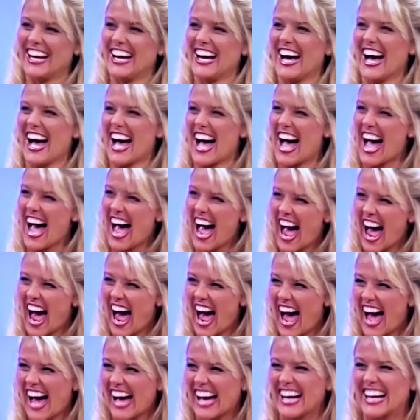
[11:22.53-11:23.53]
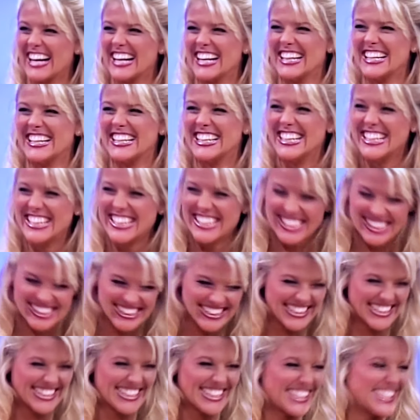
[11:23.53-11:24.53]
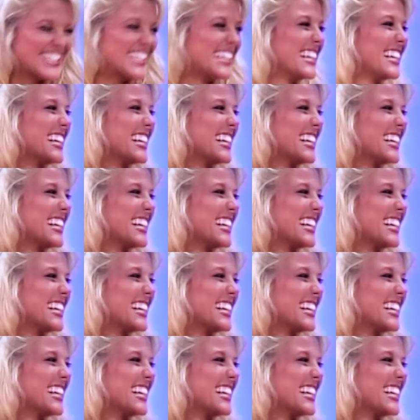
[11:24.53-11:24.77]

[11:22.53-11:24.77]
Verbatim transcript: Yeah. Holy cow, Janae! At